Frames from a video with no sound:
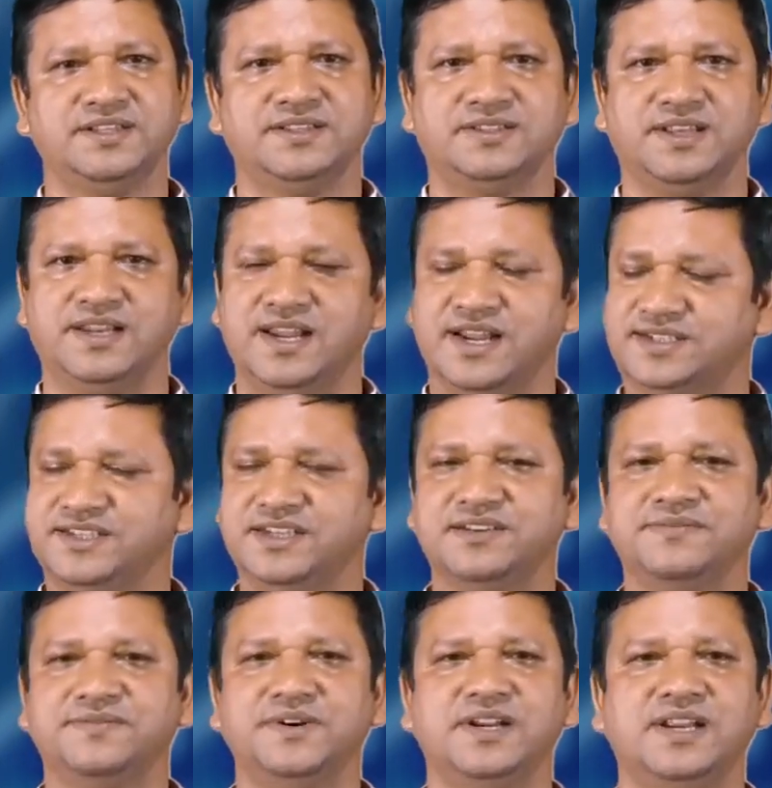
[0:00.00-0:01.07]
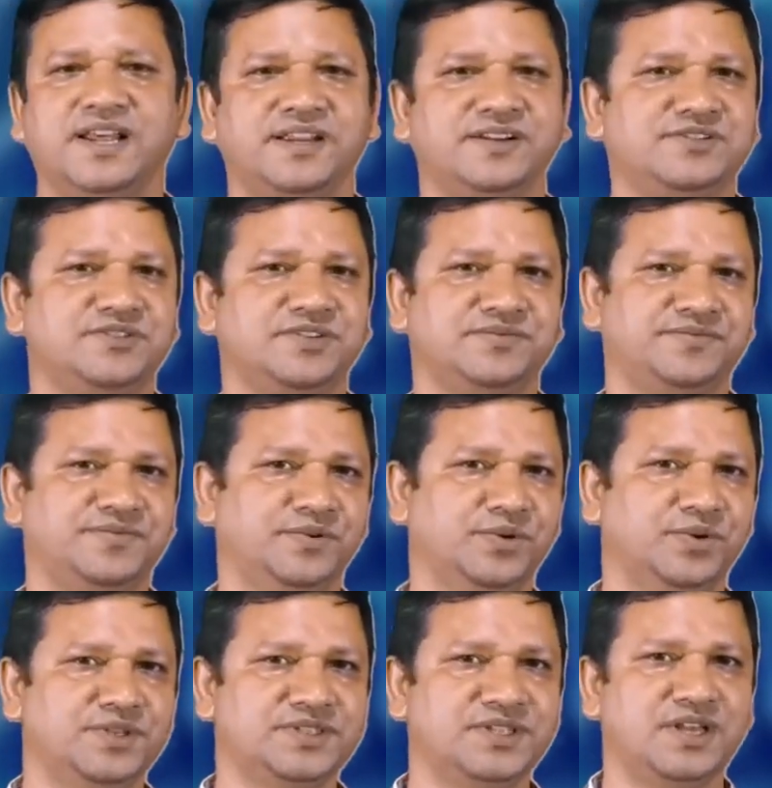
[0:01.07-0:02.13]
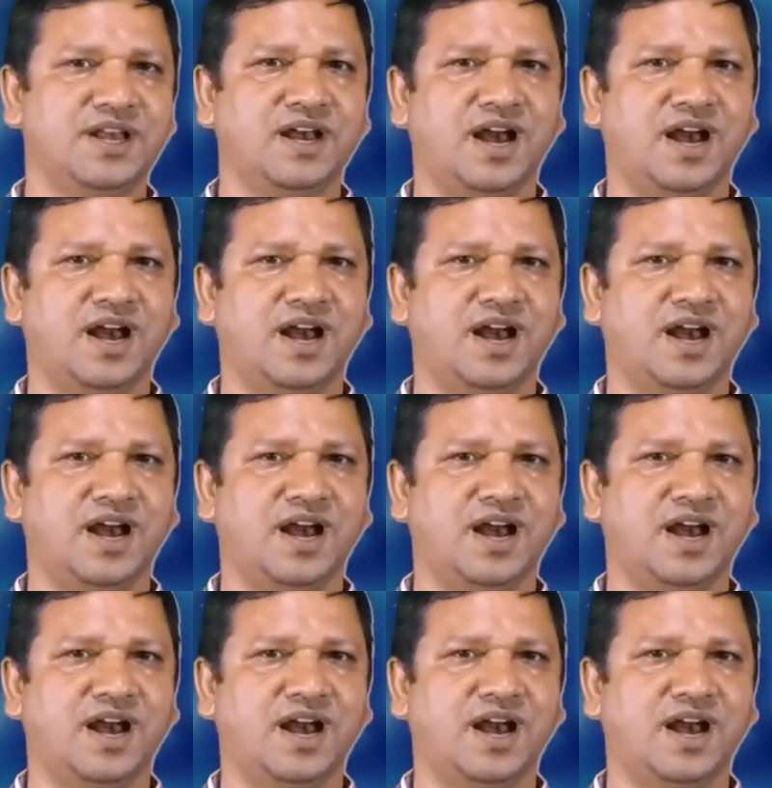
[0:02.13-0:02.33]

the electric field lines of force